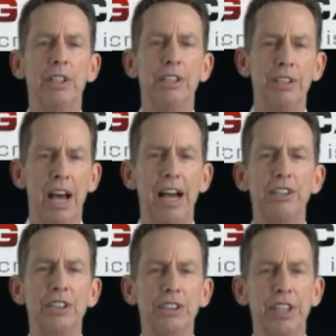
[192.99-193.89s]

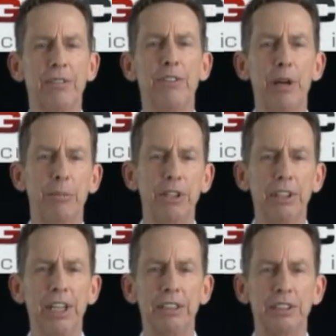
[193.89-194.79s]
not just give them a
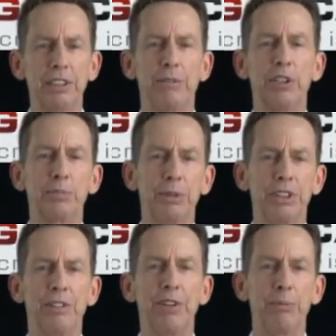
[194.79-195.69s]
list of the
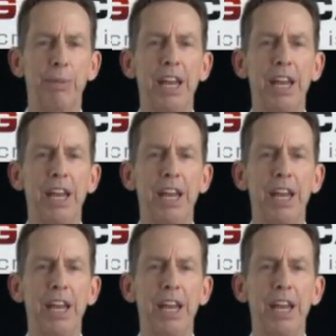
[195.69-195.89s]
specific